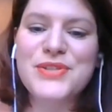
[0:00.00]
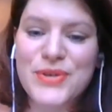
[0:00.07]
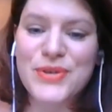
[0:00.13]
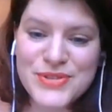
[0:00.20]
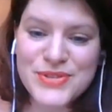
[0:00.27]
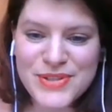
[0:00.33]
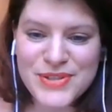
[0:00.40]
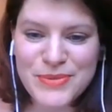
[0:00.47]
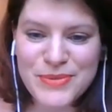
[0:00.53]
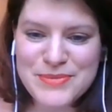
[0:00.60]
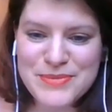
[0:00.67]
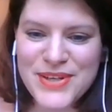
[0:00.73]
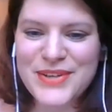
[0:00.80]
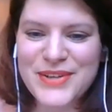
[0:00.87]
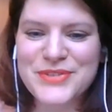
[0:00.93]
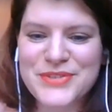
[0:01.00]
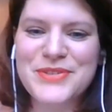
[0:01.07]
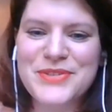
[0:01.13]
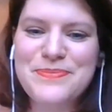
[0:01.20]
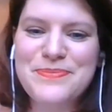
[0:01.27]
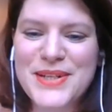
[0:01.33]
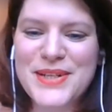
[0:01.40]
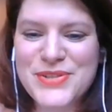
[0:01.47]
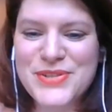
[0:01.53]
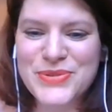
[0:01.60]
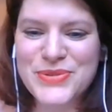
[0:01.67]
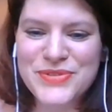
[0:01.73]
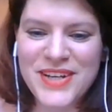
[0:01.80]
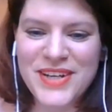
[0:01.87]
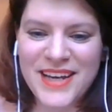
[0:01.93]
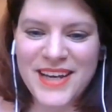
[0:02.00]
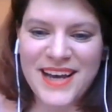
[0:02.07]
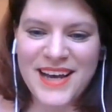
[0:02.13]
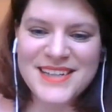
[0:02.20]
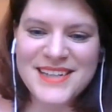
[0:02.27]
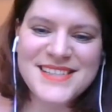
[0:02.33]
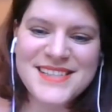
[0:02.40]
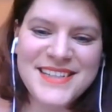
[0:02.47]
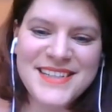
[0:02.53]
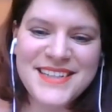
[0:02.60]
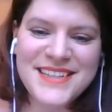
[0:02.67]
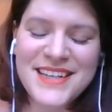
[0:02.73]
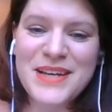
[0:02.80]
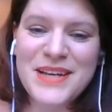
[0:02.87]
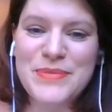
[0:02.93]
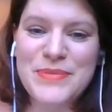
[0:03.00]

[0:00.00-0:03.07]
to go to the website of the Pensioenfederatie,